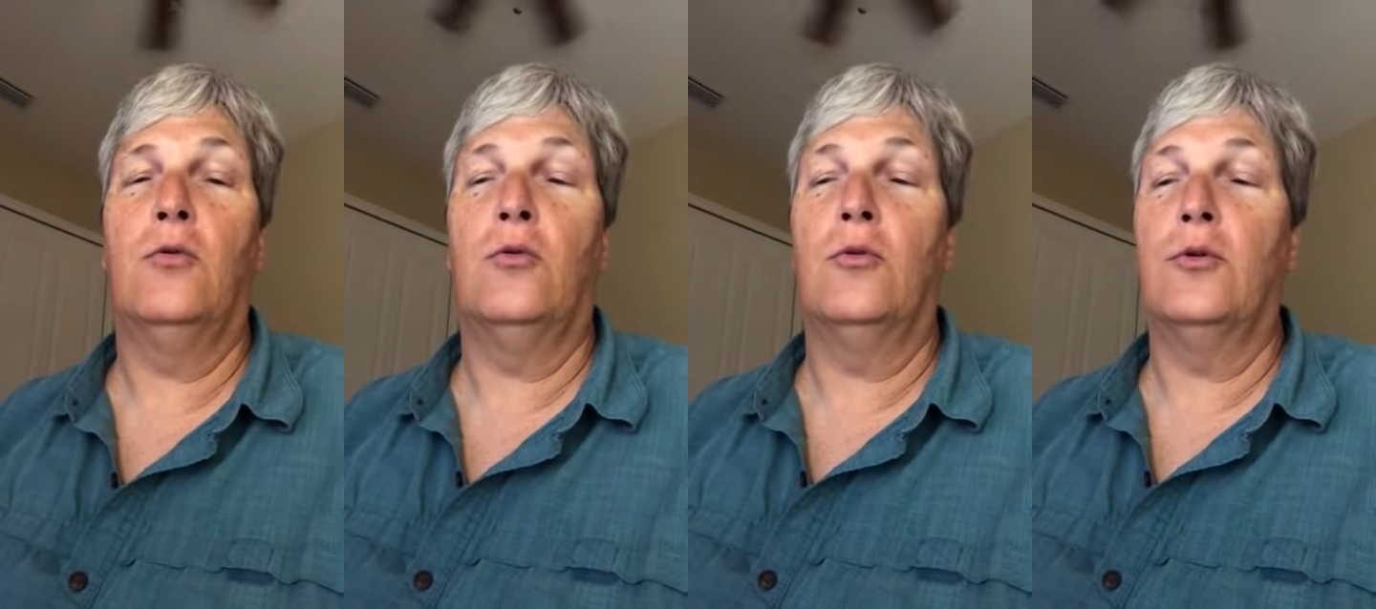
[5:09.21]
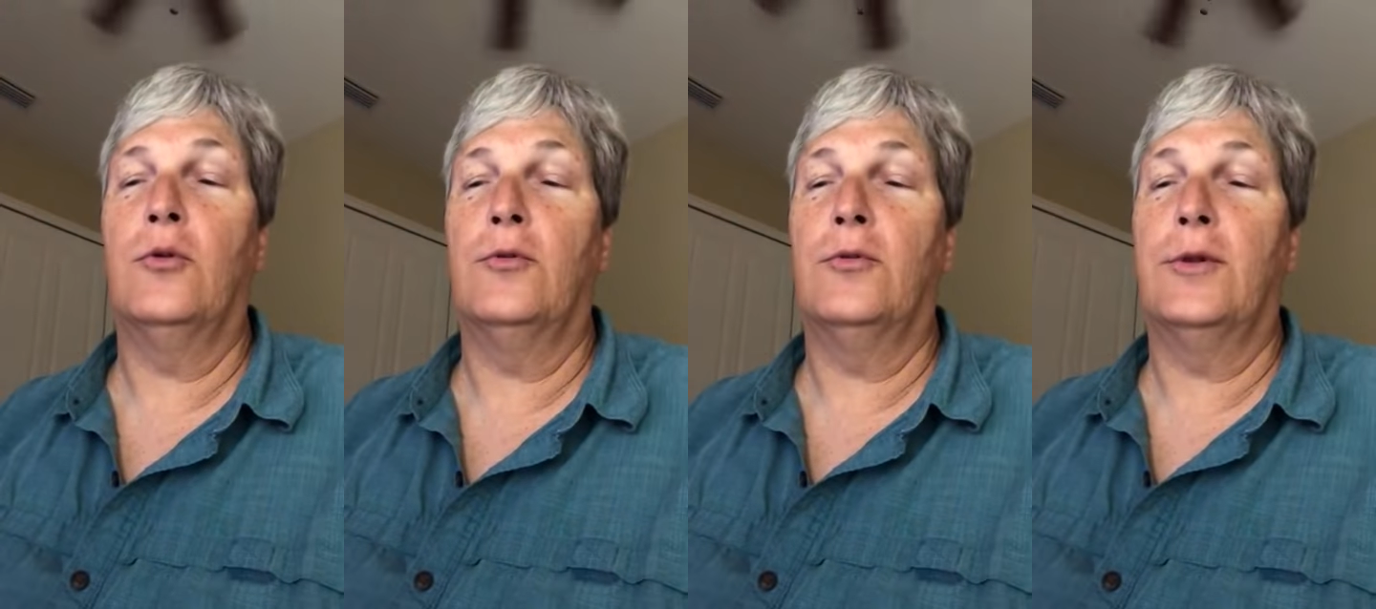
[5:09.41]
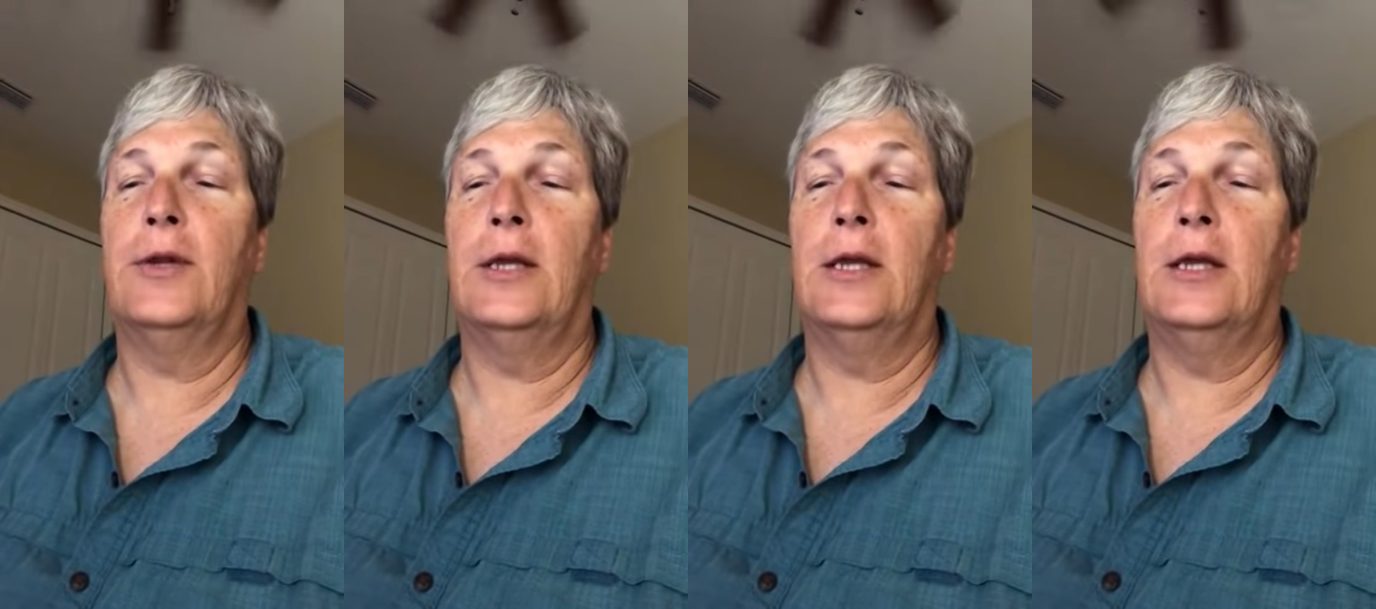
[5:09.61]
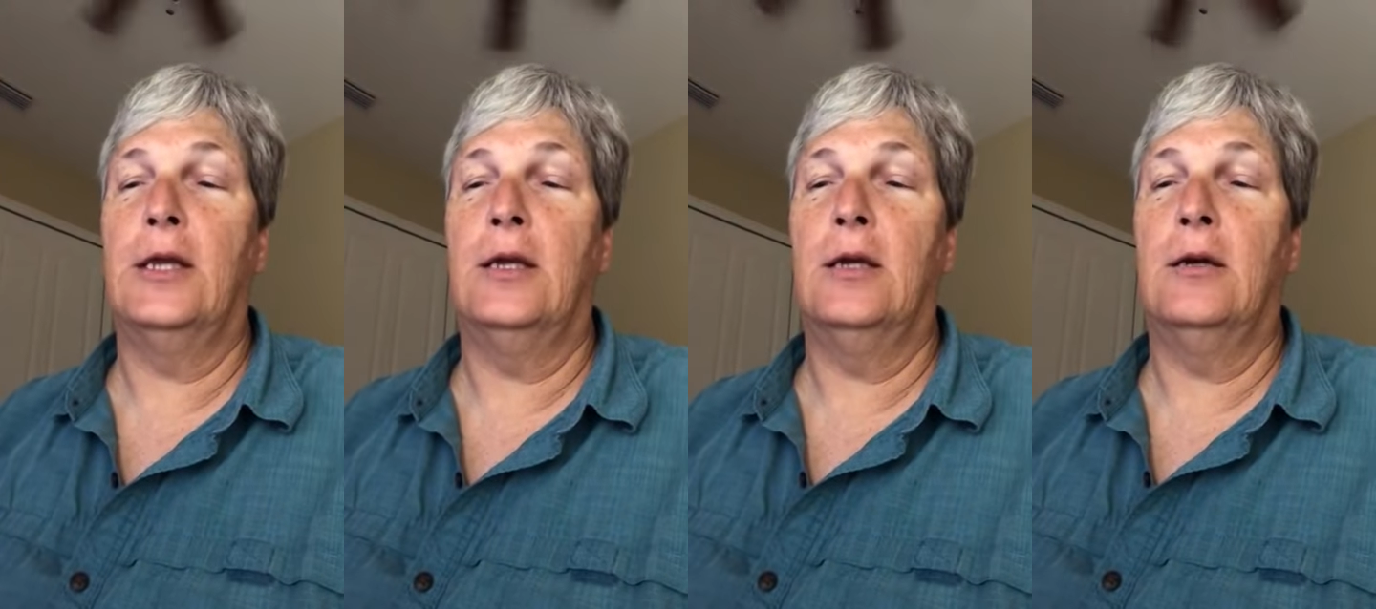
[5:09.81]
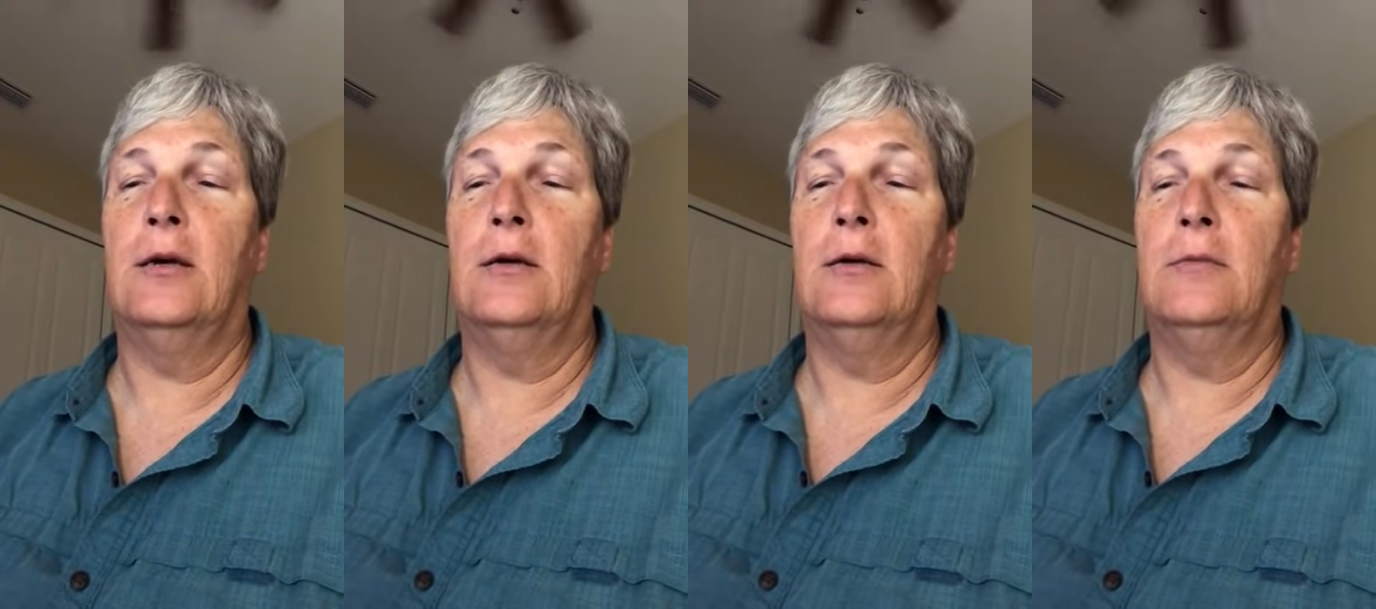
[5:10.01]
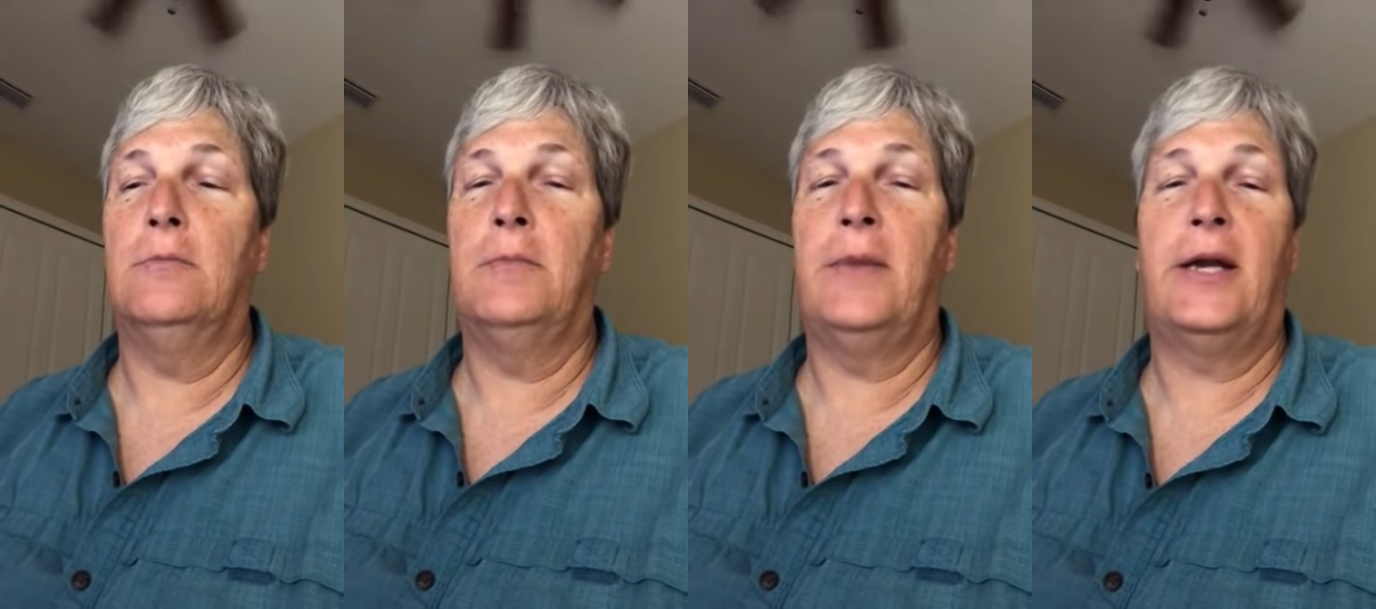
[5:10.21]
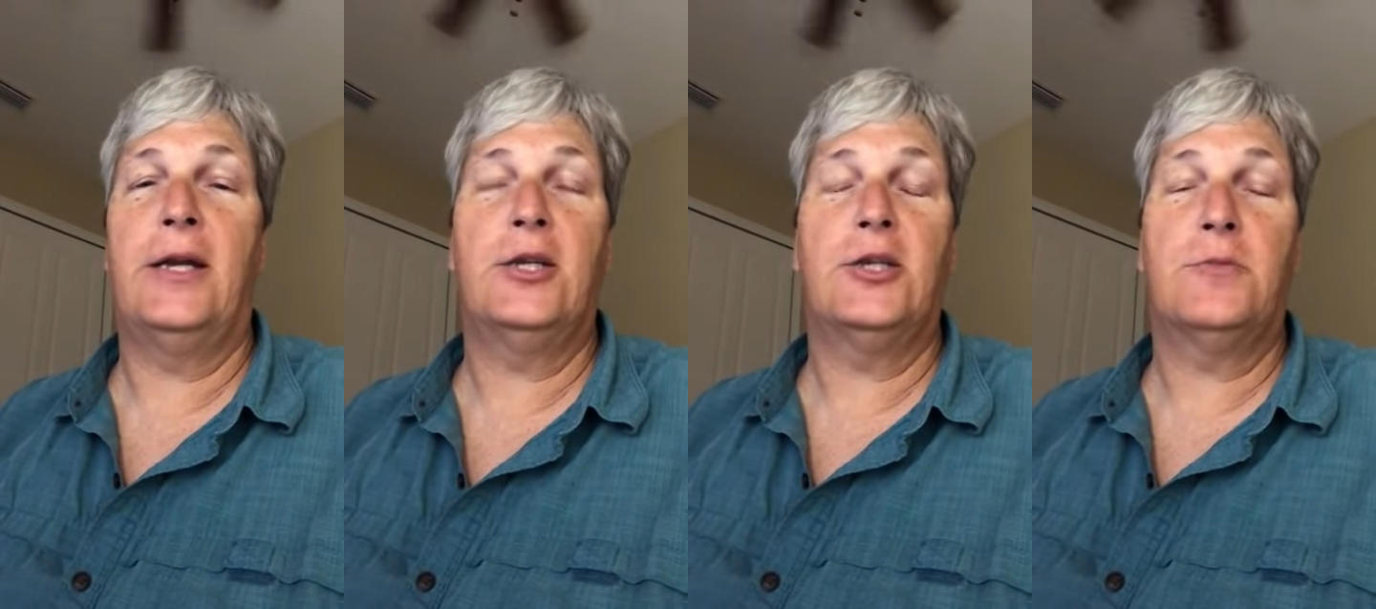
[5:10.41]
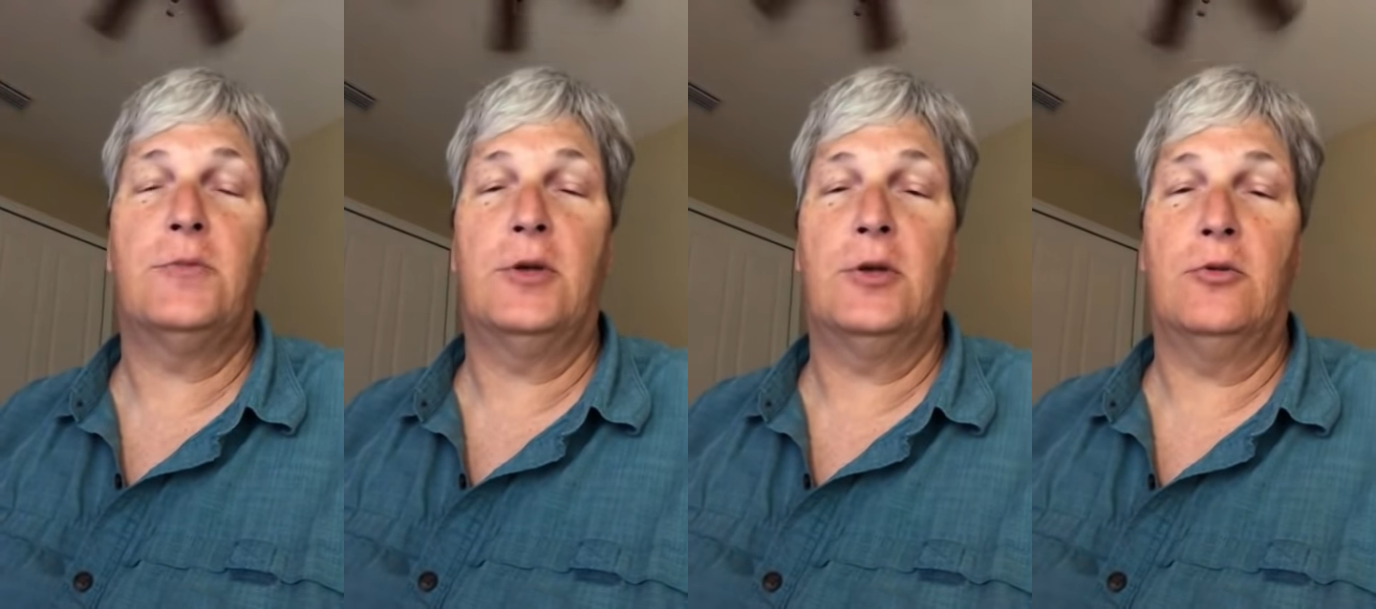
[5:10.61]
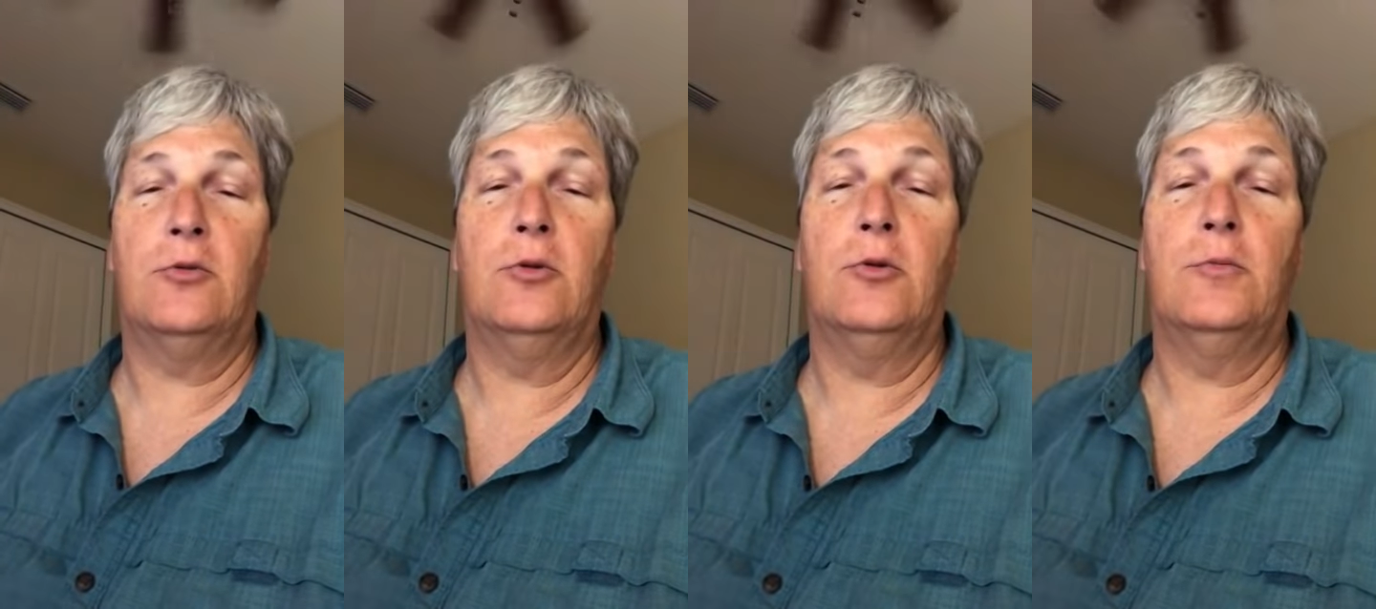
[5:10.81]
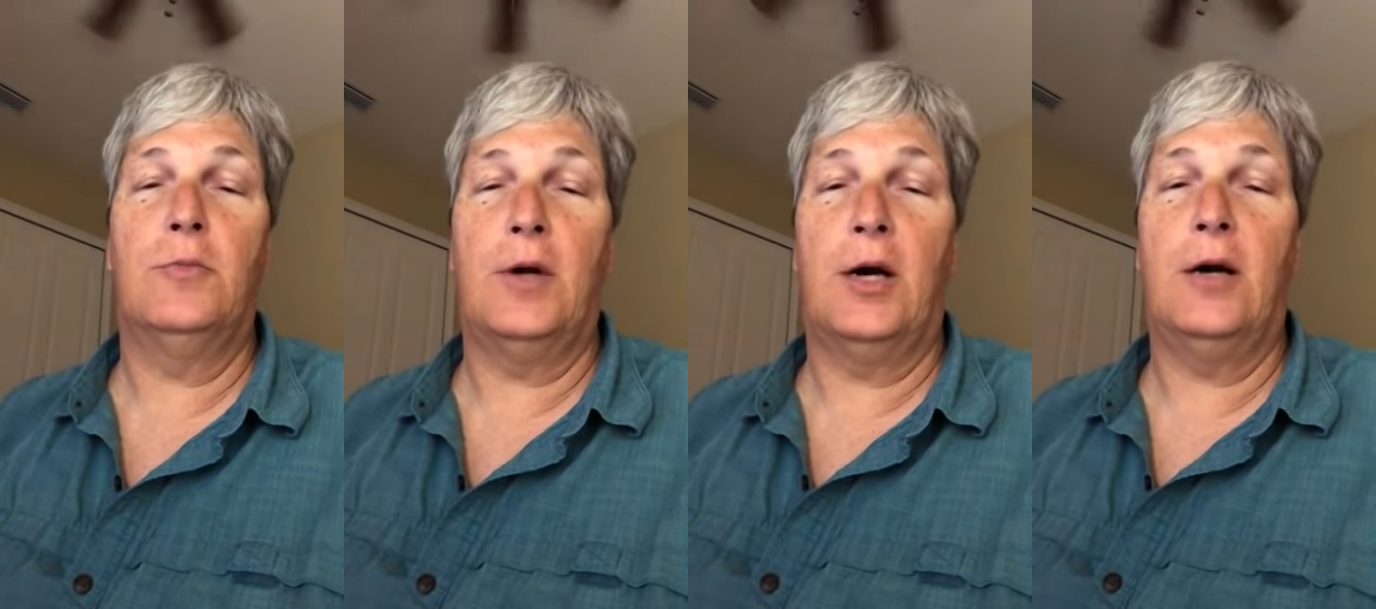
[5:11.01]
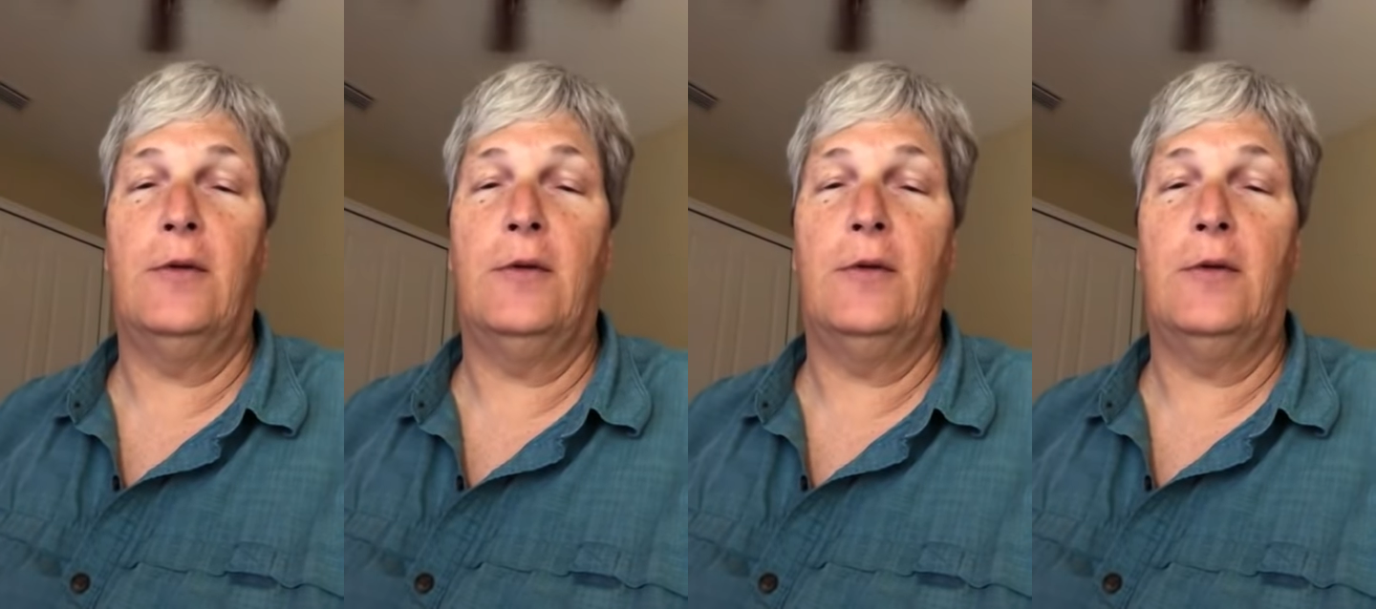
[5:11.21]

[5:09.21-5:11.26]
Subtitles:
or the management group